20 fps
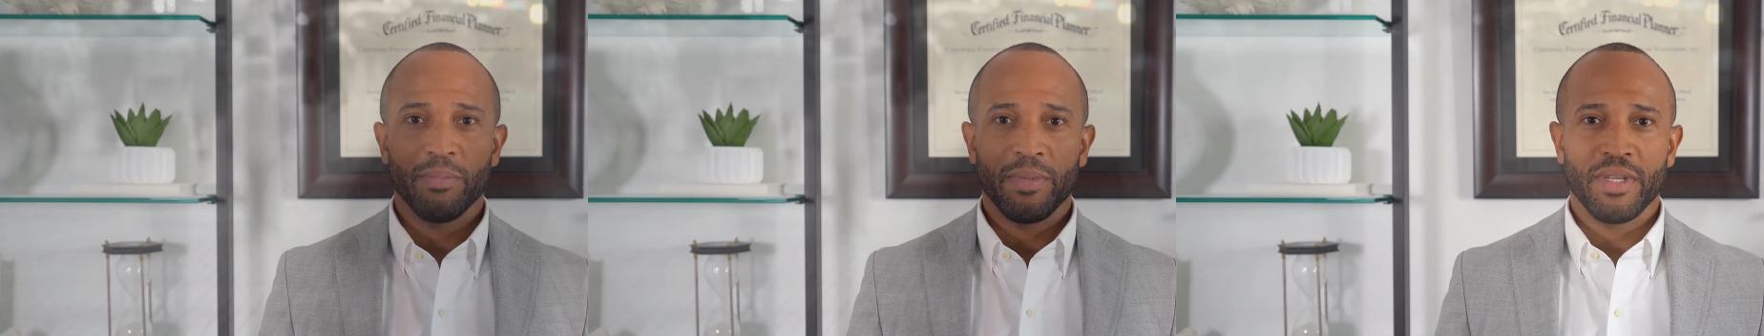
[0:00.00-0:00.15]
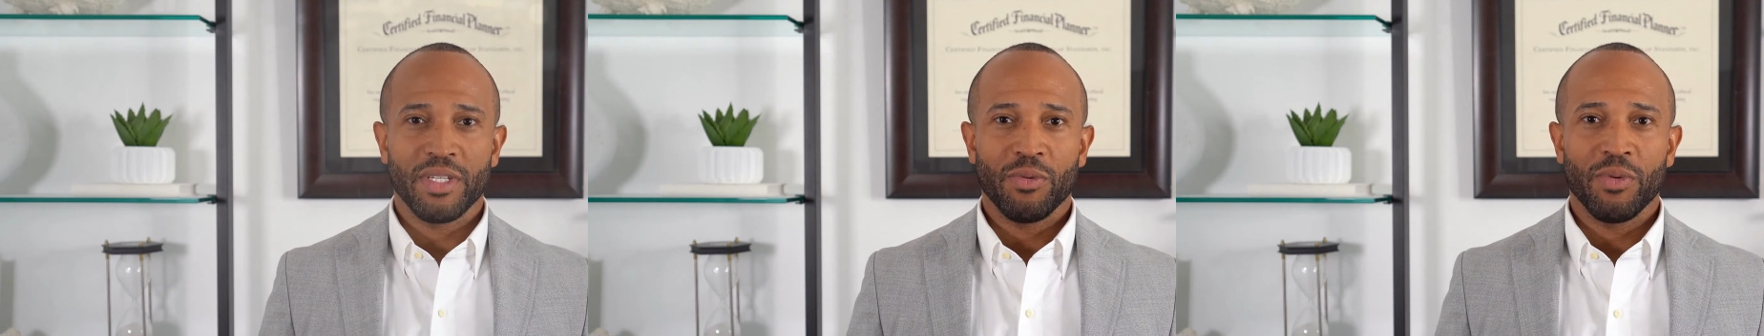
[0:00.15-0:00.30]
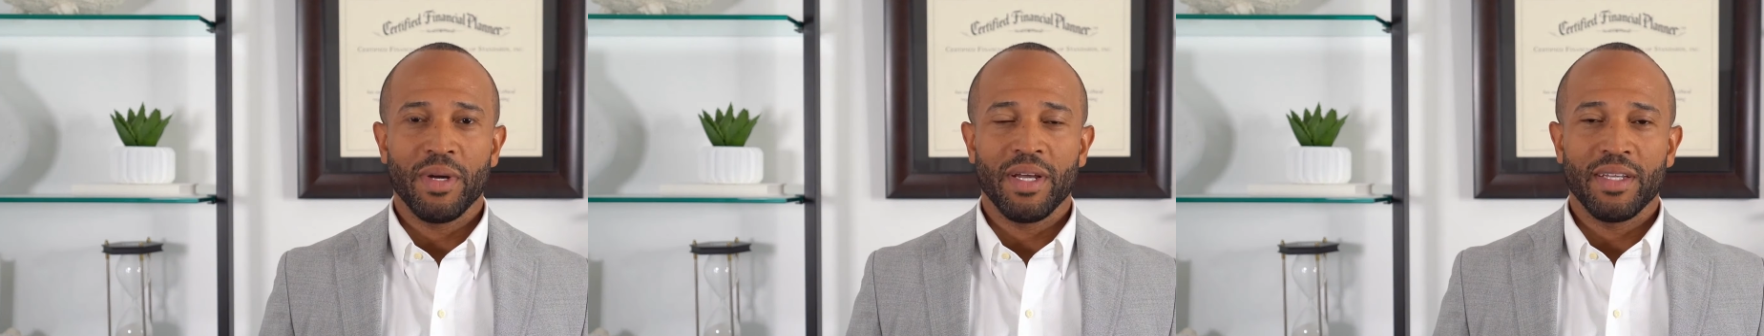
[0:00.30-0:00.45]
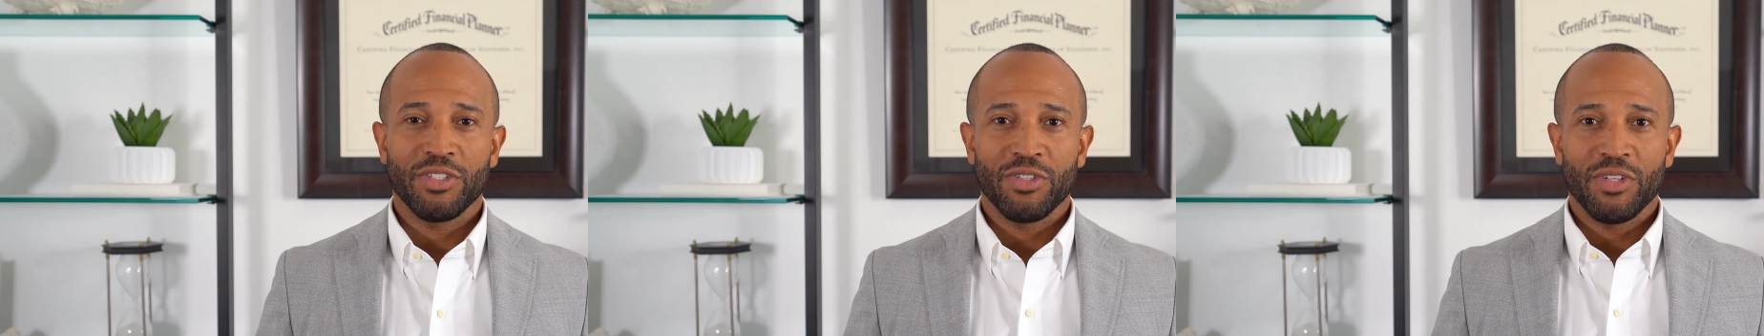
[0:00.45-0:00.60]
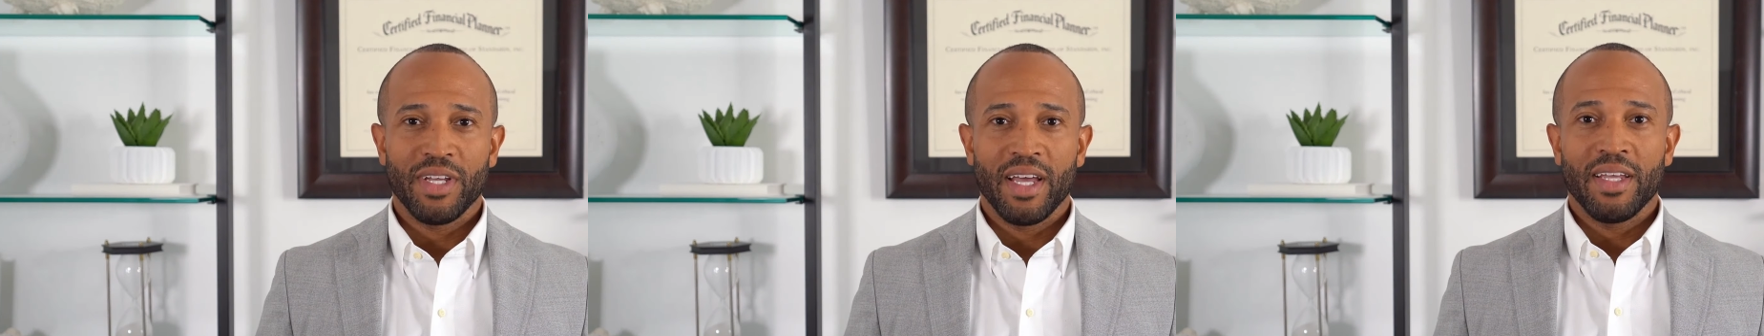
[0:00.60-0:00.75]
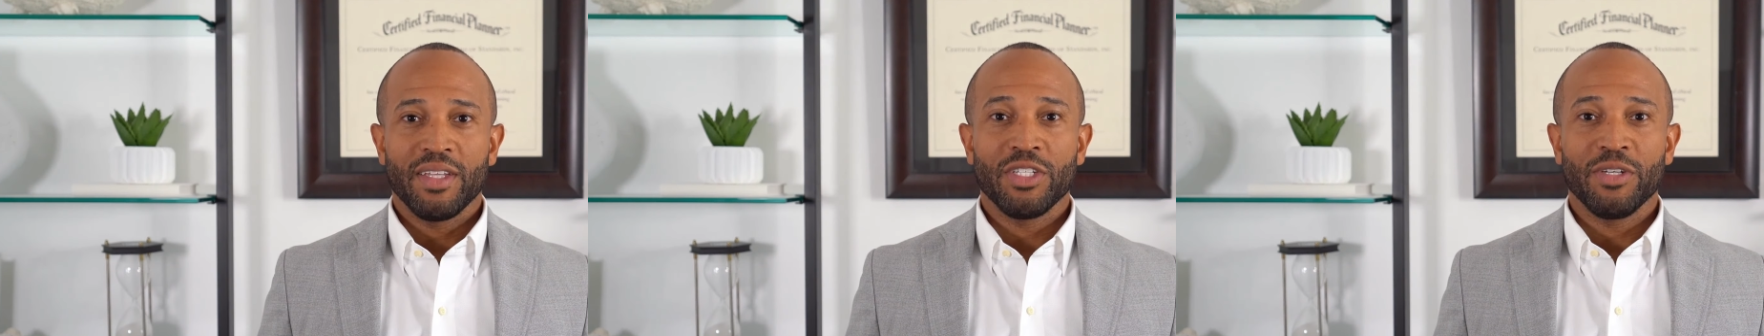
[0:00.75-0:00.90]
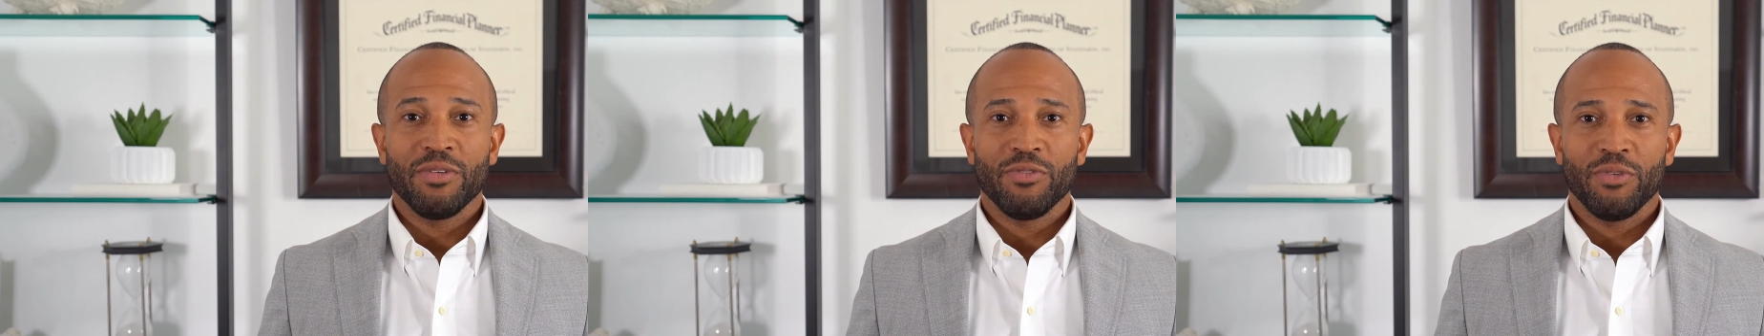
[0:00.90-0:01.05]
be the right
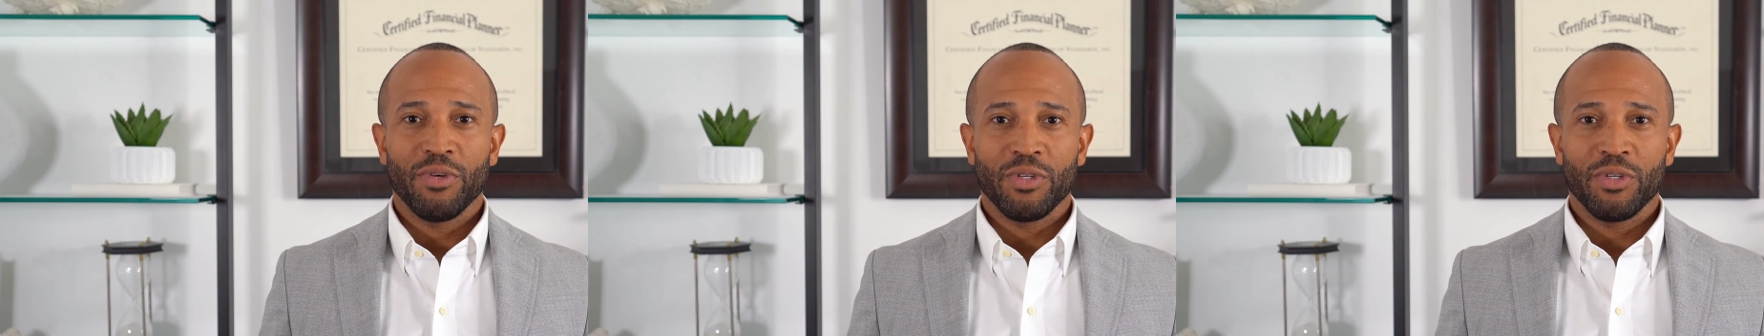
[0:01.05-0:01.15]
strategy for